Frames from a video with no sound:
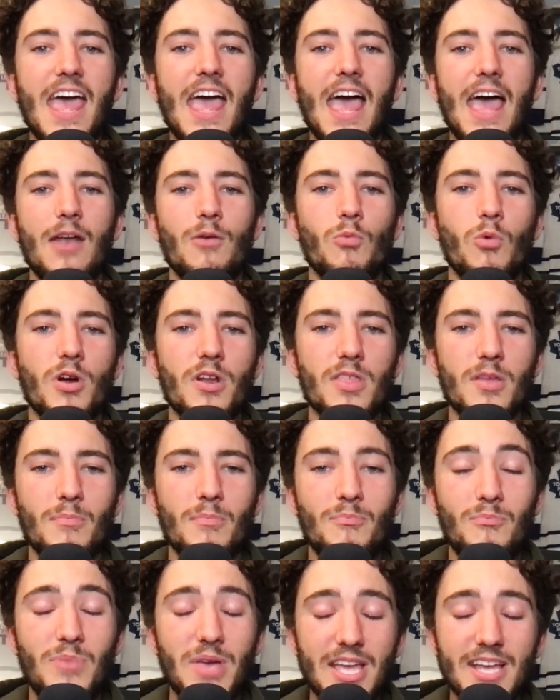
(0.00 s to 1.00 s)
And one of the
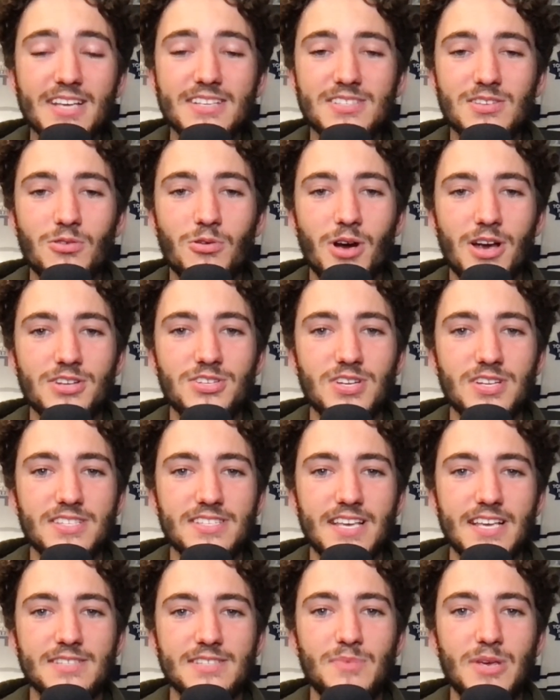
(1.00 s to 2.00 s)
biggest questions
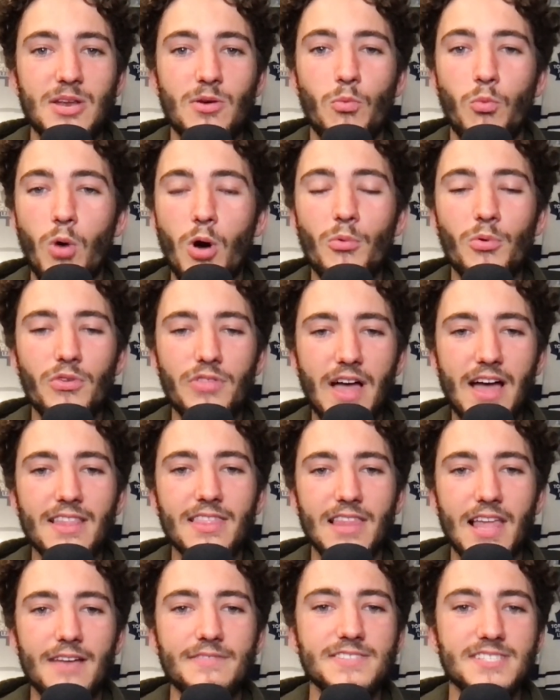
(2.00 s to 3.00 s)
has been, what will that
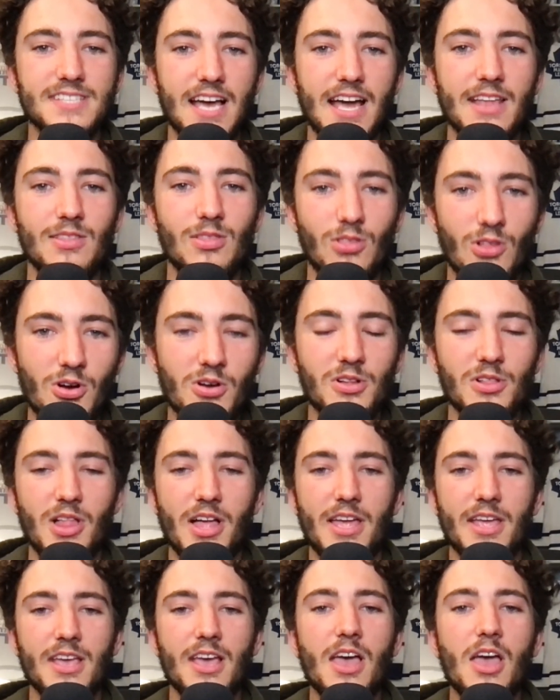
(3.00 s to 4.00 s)
left side look
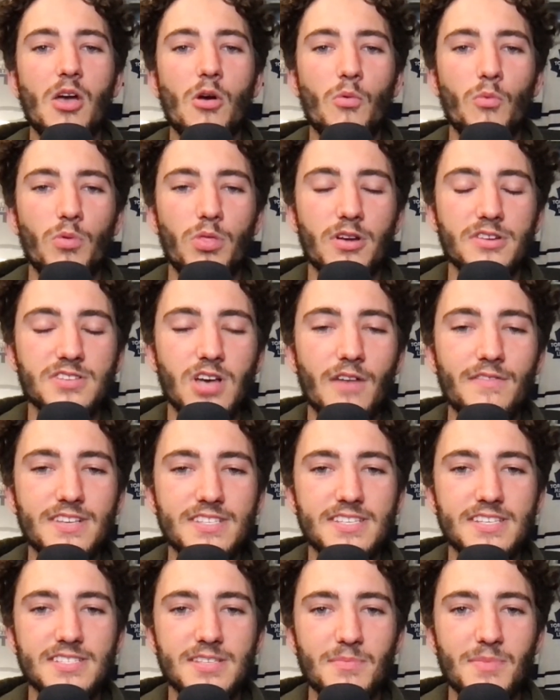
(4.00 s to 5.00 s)
like? There's
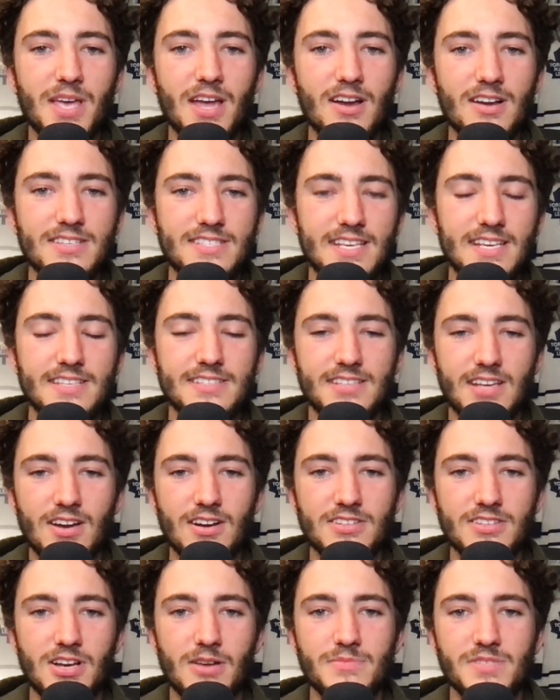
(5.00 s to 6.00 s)
obviously some guarantees here
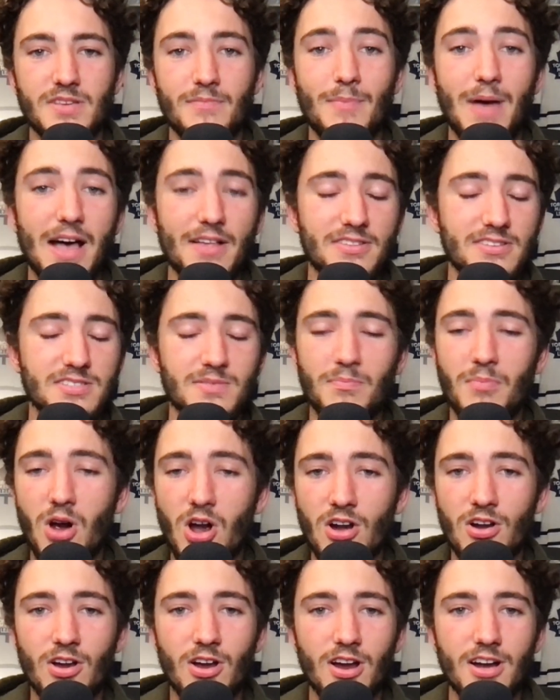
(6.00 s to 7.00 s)
in terms of Matthews and
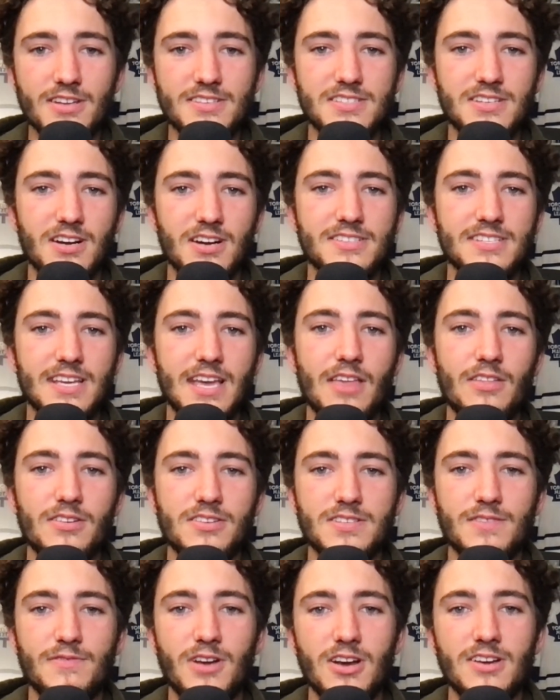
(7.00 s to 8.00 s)
Marner are going to start together,
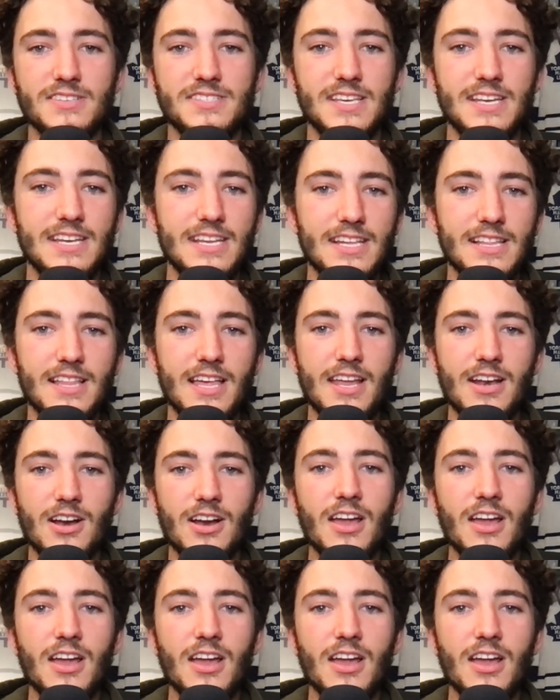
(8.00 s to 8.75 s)
Tavares and Nylander.